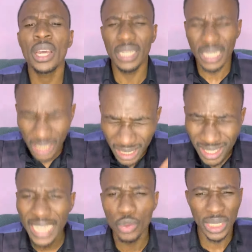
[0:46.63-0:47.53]
they
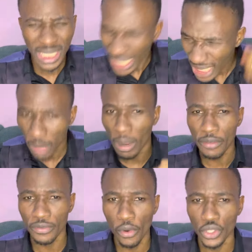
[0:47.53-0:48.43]
decide to take it by
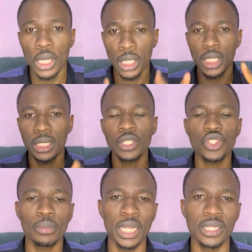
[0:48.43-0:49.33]
force. Listen
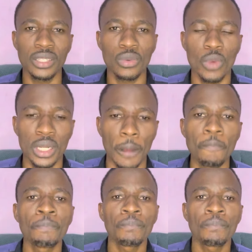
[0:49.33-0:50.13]
to me and listen well now.